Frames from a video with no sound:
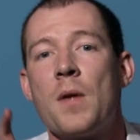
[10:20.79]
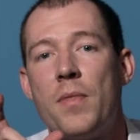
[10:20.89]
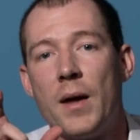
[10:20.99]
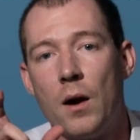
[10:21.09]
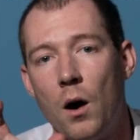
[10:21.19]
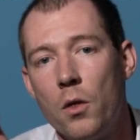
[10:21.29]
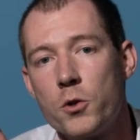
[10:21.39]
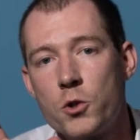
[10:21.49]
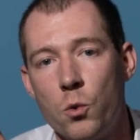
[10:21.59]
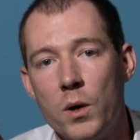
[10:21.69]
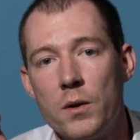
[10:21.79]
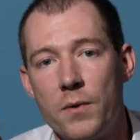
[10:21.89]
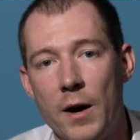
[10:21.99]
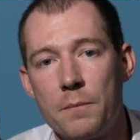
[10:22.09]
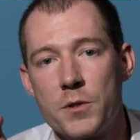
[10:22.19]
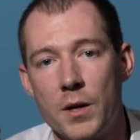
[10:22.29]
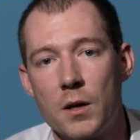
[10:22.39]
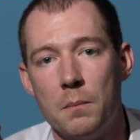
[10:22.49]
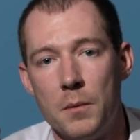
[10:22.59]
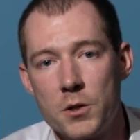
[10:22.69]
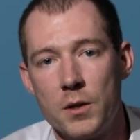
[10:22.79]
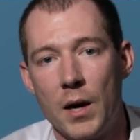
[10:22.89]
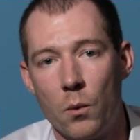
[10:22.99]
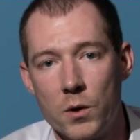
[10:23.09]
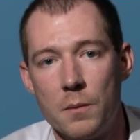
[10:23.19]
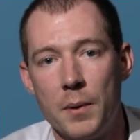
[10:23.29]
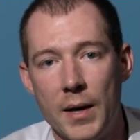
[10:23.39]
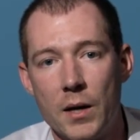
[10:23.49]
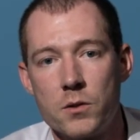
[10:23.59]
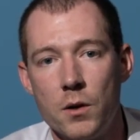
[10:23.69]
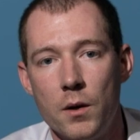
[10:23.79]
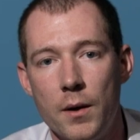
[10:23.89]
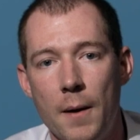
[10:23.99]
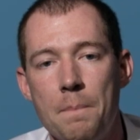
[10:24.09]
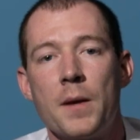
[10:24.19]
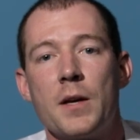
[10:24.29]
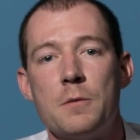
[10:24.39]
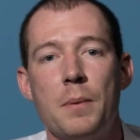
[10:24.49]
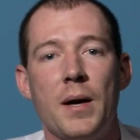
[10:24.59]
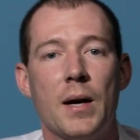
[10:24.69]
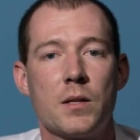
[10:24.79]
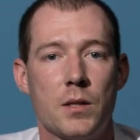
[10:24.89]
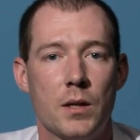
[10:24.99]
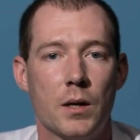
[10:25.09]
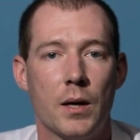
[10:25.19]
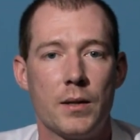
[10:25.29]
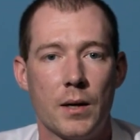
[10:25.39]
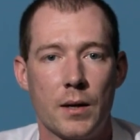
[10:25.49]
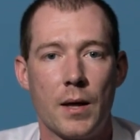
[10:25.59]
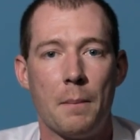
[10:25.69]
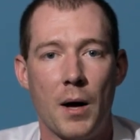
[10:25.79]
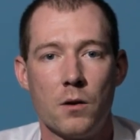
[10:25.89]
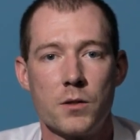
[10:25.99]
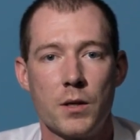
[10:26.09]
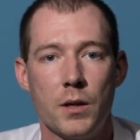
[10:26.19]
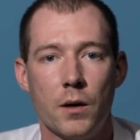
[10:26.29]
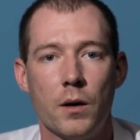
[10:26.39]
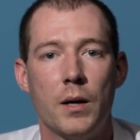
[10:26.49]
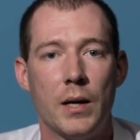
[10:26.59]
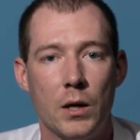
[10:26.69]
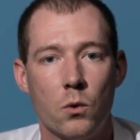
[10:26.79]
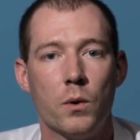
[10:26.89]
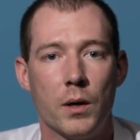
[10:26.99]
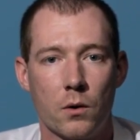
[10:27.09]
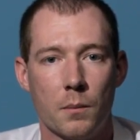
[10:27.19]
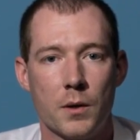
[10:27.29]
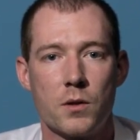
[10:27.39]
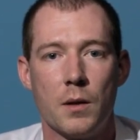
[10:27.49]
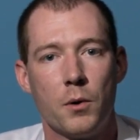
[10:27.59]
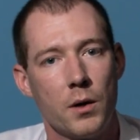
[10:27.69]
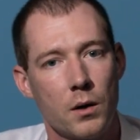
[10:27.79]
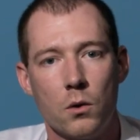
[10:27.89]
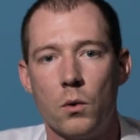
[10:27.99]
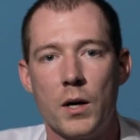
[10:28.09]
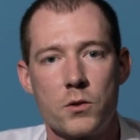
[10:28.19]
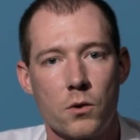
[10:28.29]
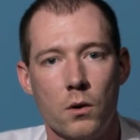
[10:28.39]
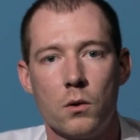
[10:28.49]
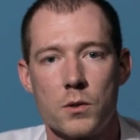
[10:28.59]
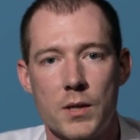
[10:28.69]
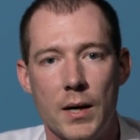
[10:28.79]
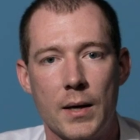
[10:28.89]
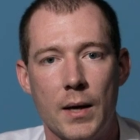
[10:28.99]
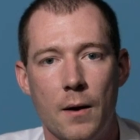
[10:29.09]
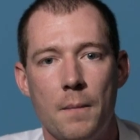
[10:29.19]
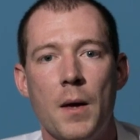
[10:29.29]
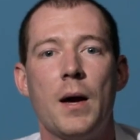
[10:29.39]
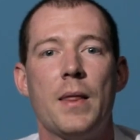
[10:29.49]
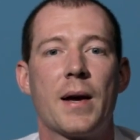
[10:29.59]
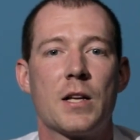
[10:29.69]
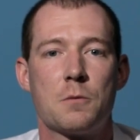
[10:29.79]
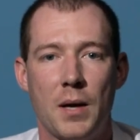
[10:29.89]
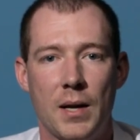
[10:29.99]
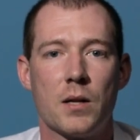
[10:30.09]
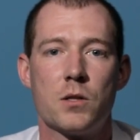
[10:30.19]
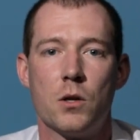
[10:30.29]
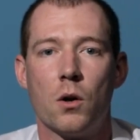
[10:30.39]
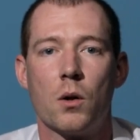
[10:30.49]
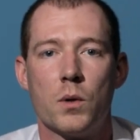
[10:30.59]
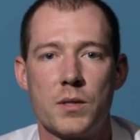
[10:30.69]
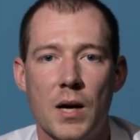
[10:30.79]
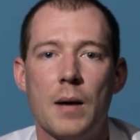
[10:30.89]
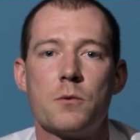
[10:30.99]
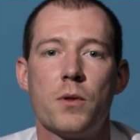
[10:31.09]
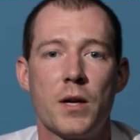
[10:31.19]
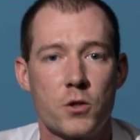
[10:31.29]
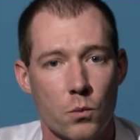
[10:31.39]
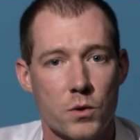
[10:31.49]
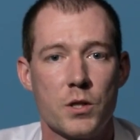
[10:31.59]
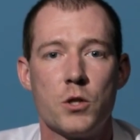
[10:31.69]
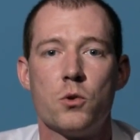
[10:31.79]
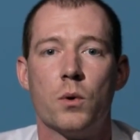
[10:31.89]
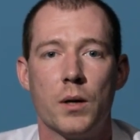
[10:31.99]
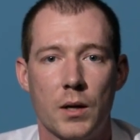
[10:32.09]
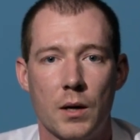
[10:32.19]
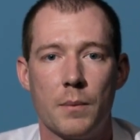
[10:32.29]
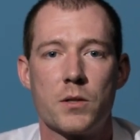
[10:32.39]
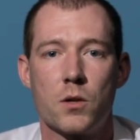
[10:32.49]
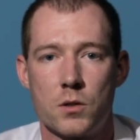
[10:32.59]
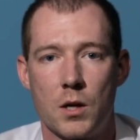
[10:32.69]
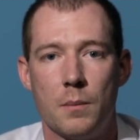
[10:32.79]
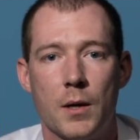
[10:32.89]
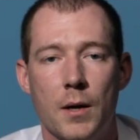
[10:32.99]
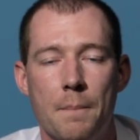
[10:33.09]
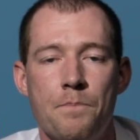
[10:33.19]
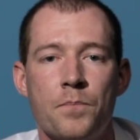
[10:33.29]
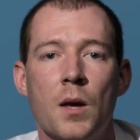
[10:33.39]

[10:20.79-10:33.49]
That other 25% commission that wasn't paid out to you yet gets paid out to you at the end of that policy year in equal increments. So they put it in a little escrow, a little side account, and that gets paid out to you all at one time. So that's your residual income that starts coming in.